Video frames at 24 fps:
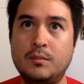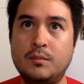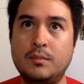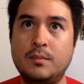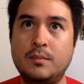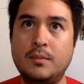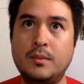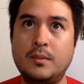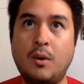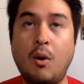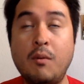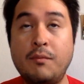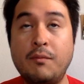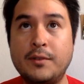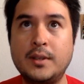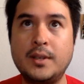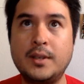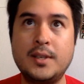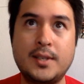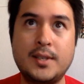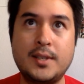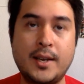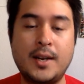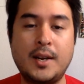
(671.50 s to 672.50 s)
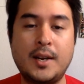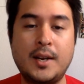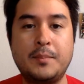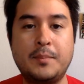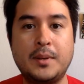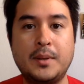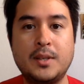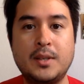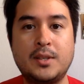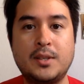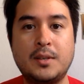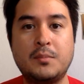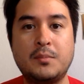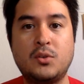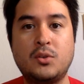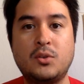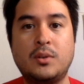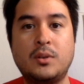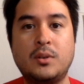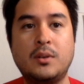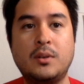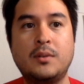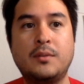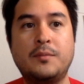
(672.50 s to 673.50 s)
hopefully set up some sort
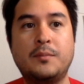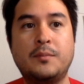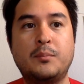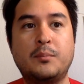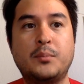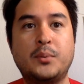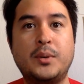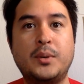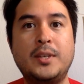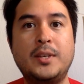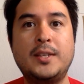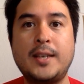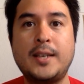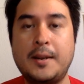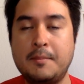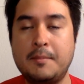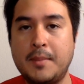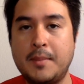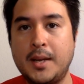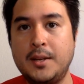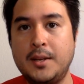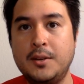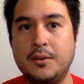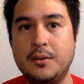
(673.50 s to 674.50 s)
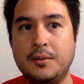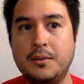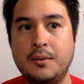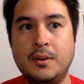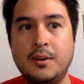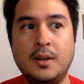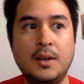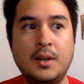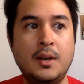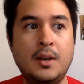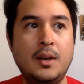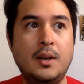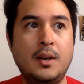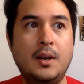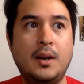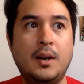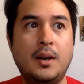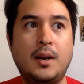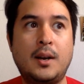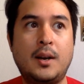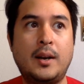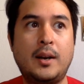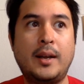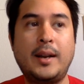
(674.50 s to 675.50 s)
of preset menu,
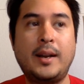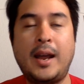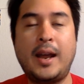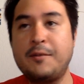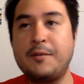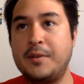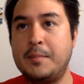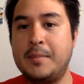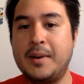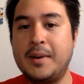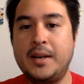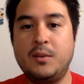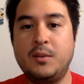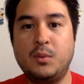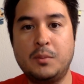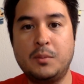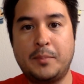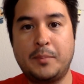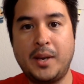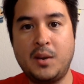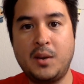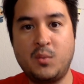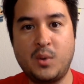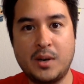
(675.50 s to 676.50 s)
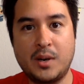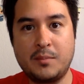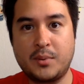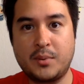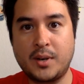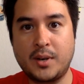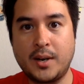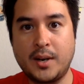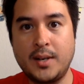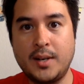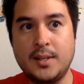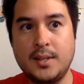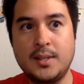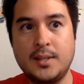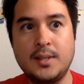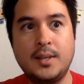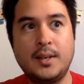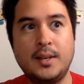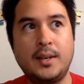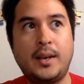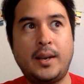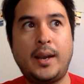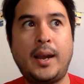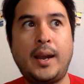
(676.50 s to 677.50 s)
and everybody will pay one price.
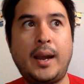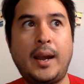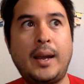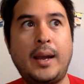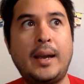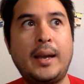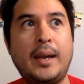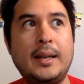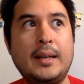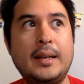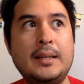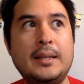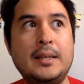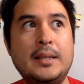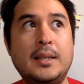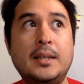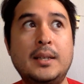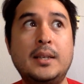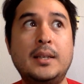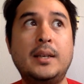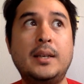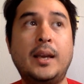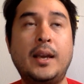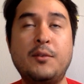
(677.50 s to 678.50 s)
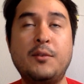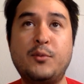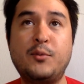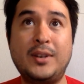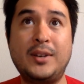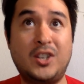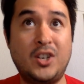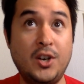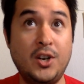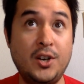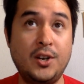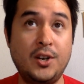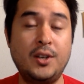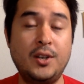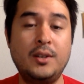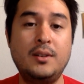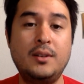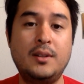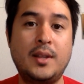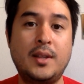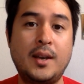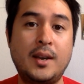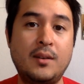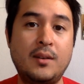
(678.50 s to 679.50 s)
And if we could,
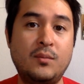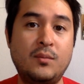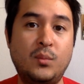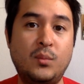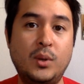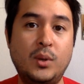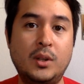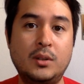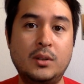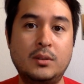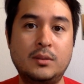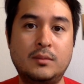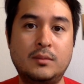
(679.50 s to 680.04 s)
then they'll